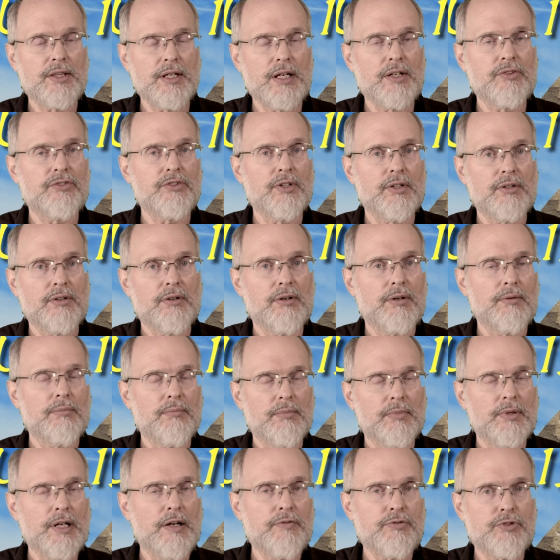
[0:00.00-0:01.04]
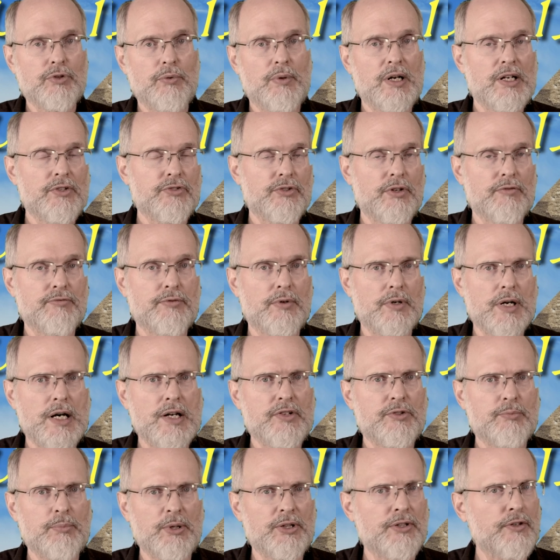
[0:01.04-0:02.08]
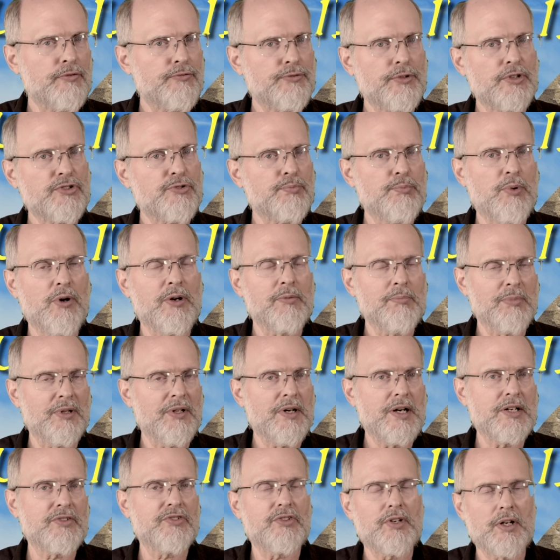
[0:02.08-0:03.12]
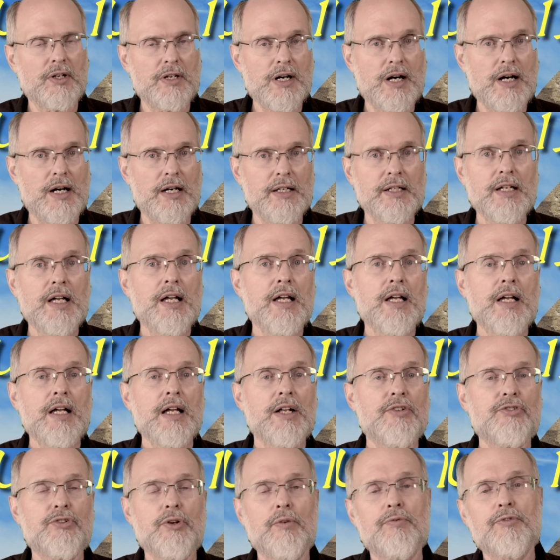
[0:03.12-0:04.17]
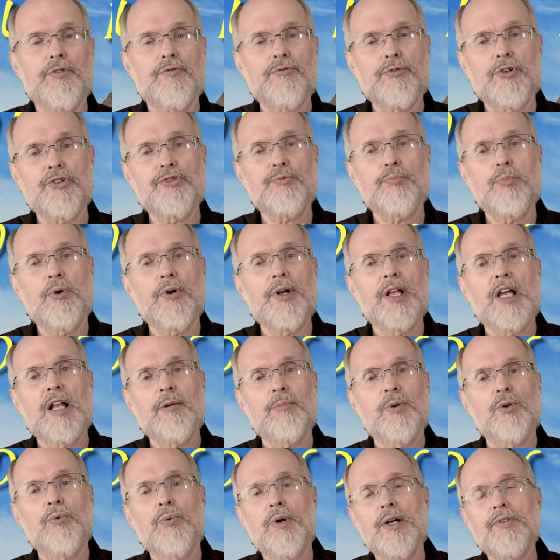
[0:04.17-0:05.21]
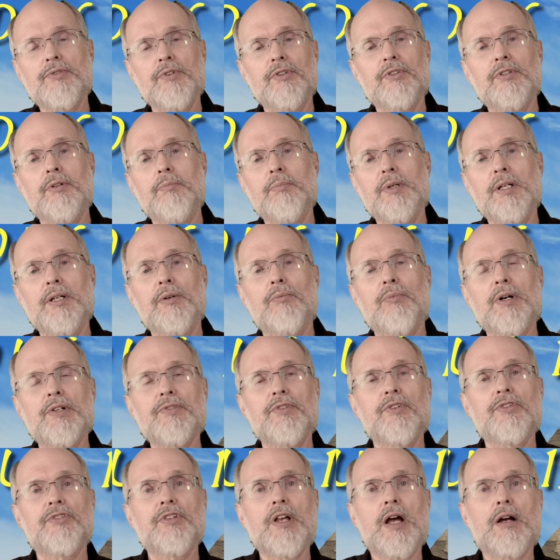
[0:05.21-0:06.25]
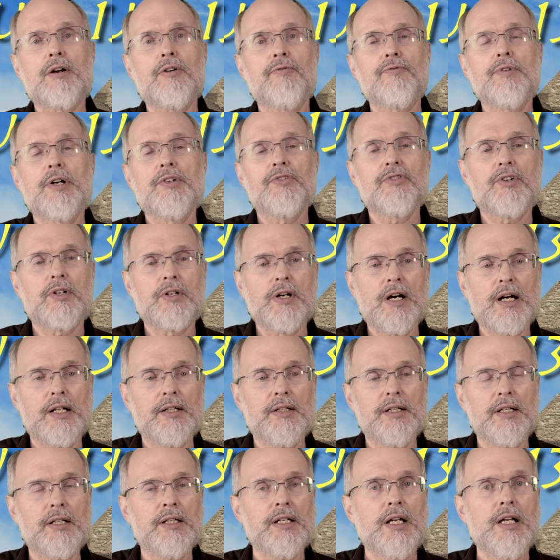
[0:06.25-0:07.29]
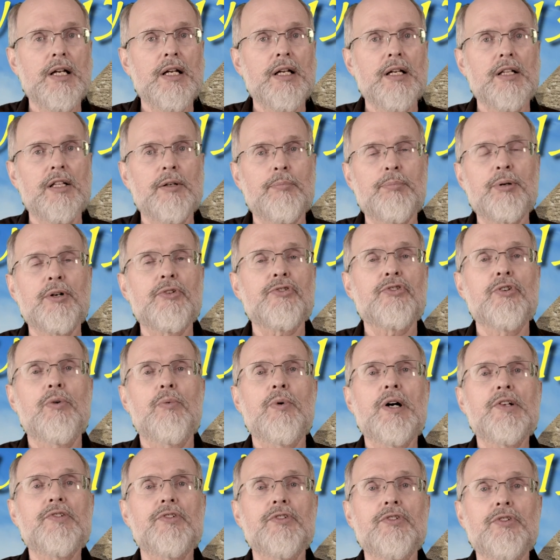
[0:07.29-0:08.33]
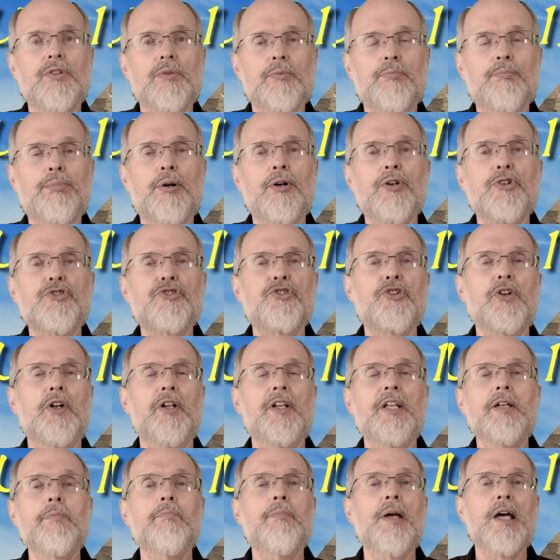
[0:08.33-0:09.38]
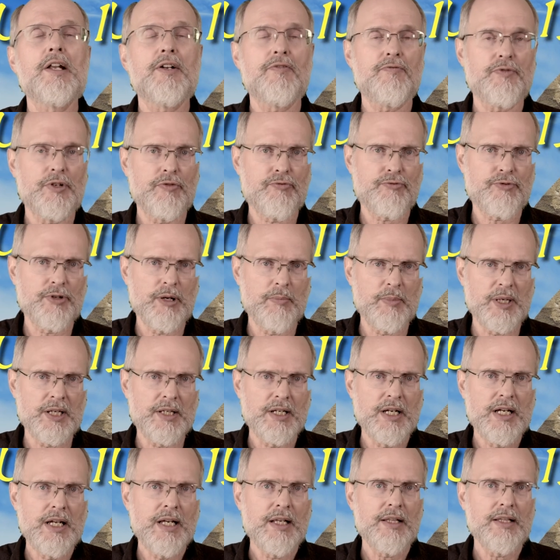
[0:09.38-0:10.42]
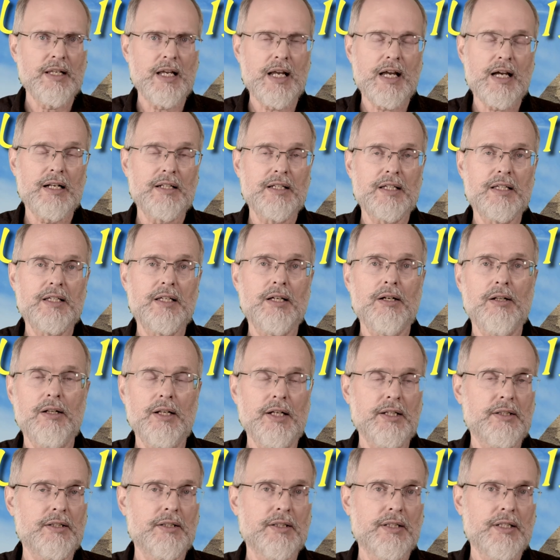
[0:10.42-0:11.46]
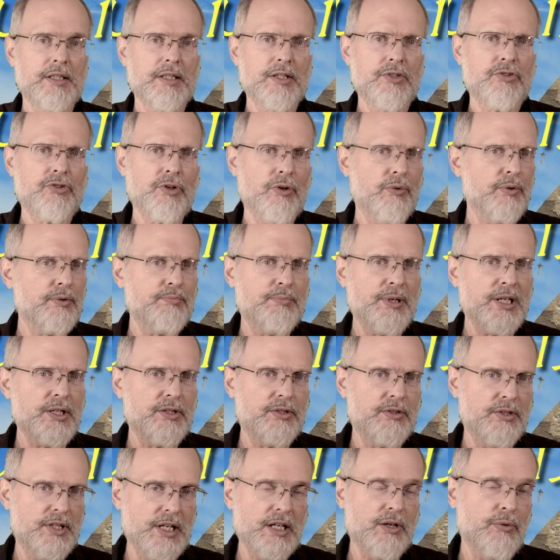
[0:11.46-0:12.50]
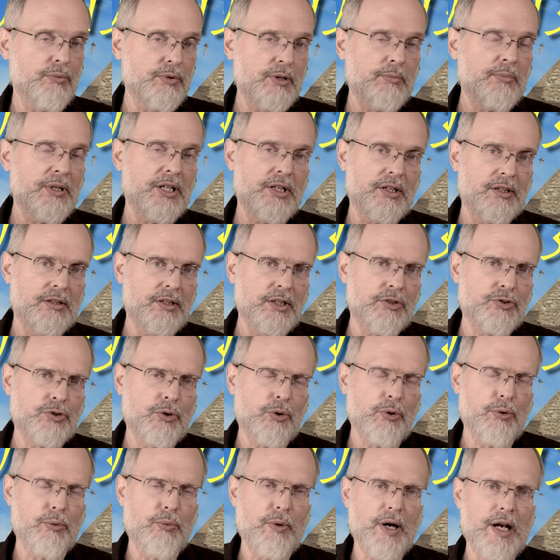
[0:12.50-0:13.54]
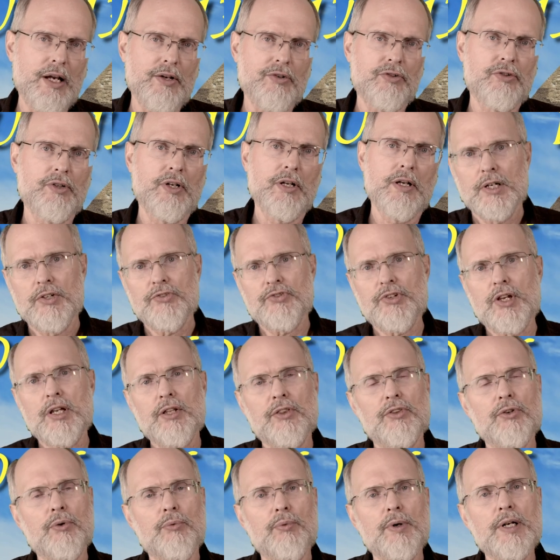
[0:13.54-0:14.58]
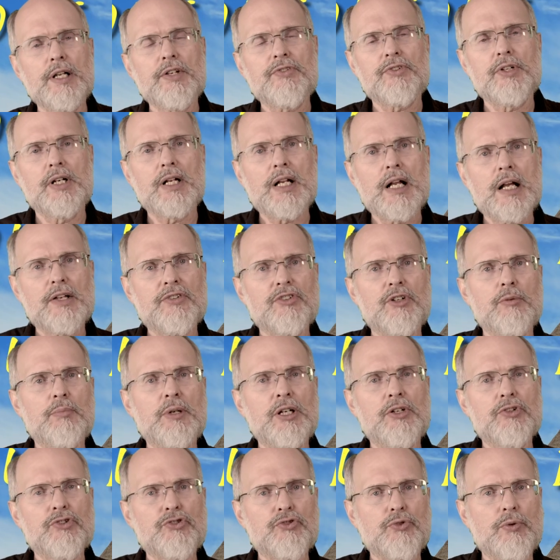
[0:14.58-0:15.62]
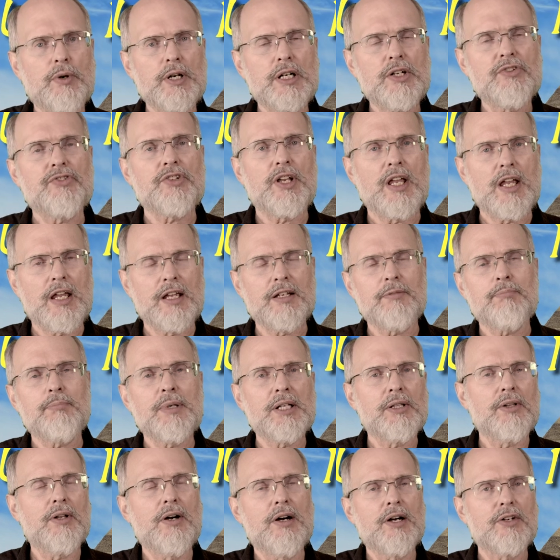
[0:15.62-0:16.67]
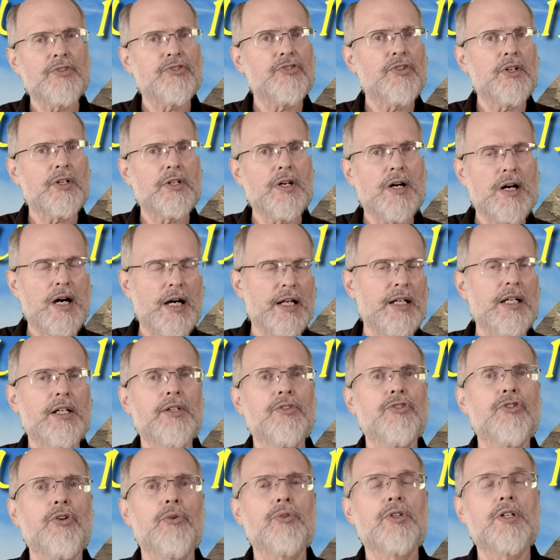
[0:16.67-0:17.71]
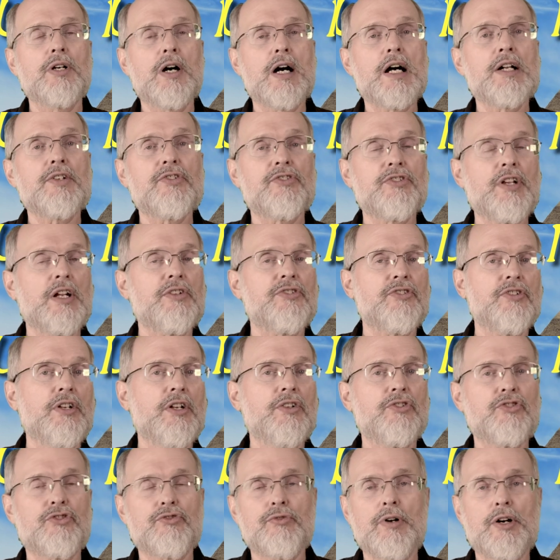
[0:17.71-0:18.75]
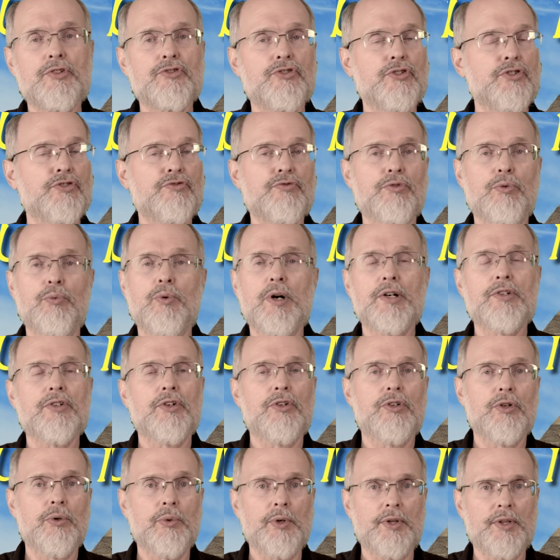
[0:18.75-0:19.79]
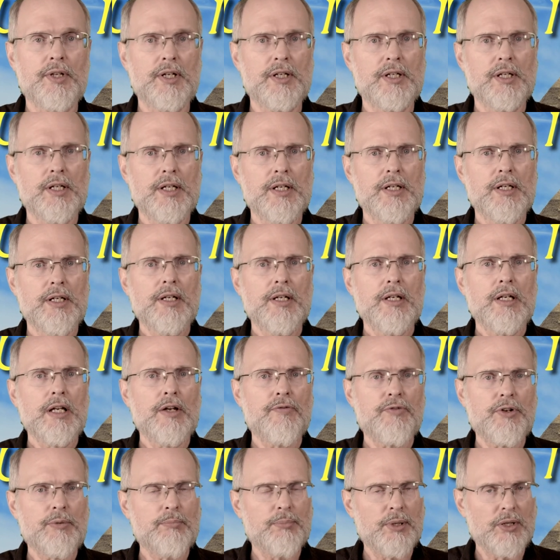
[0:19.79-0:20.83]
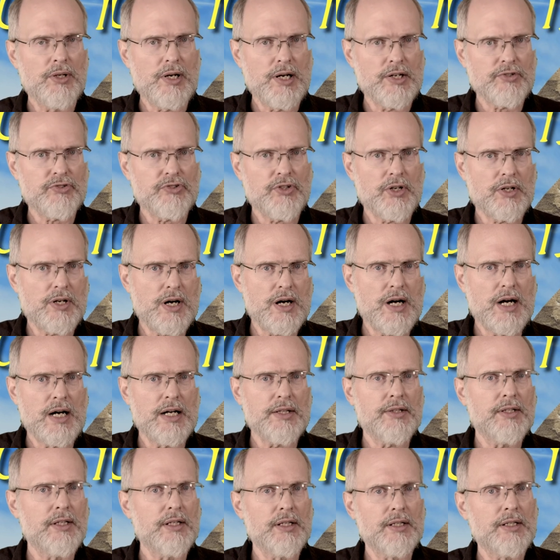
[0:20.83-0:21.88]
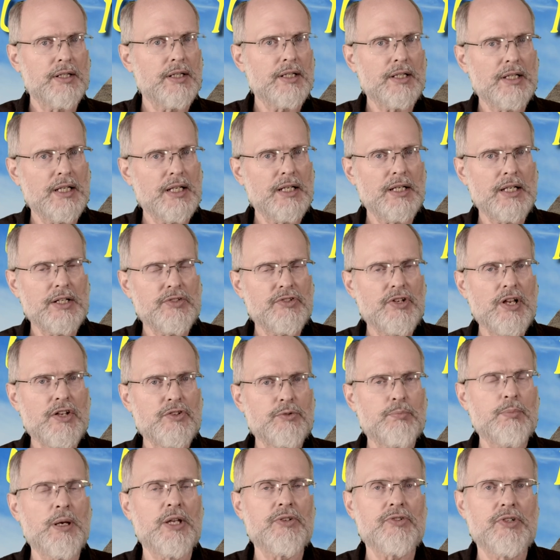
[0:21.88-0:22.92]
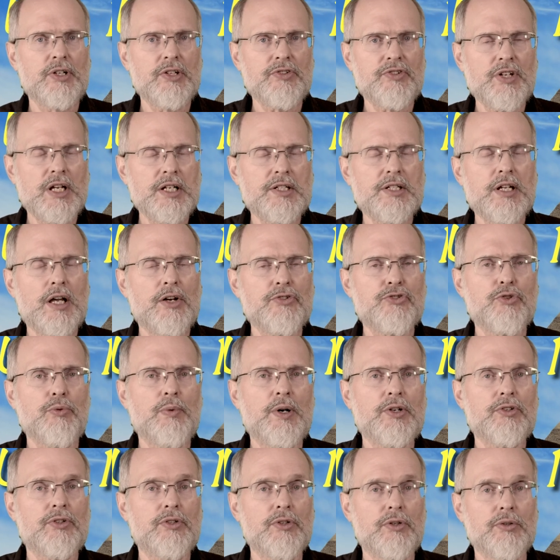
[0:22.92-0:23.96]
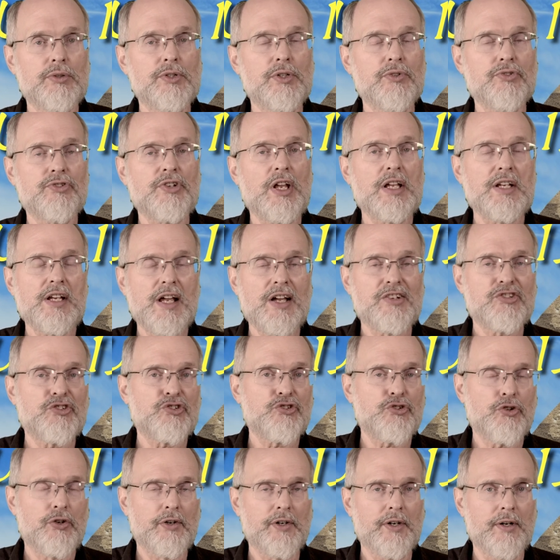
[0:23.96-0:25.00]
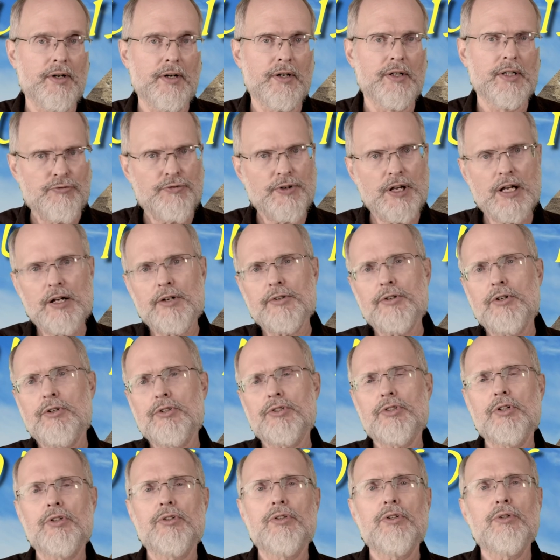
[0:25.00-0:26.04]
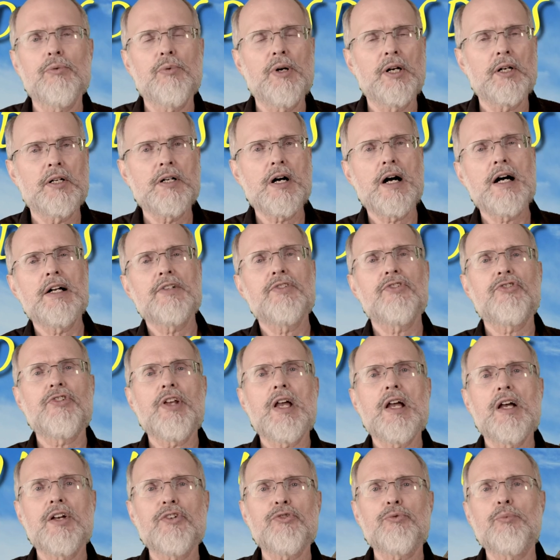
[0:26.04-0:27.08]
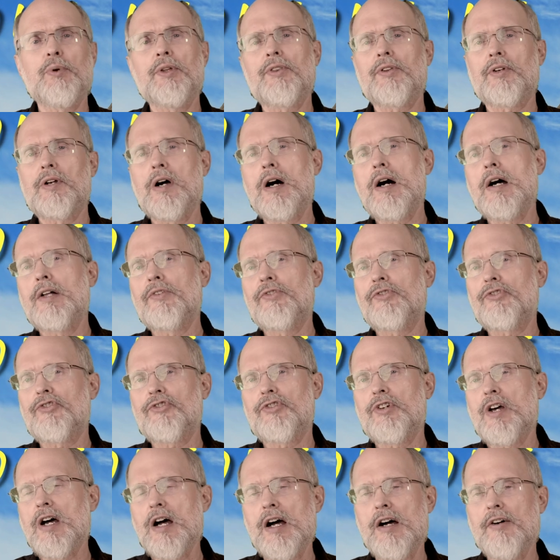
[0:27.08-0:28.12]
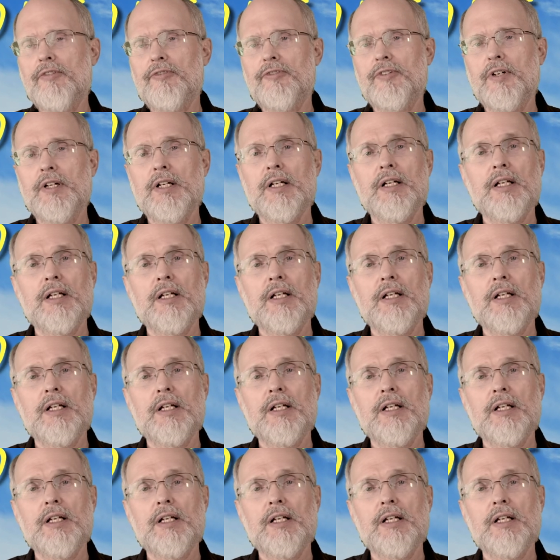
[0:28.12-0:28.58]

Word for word: things that are left to us are for us, but the firstborn belongs to God. And so if the firstborn animal wasn't sacrificed to God, then the person wasn't to personally benefit from it. They had to kill it. So it would be a total waste. See, the reason it has to be destroyed is it belongs to God, and so God sets the instructions for what to do with it. If it belongs to God, then it's his business. He tells you what to do, and you say, "Yes, sir." Failure to do what God says with God's stuff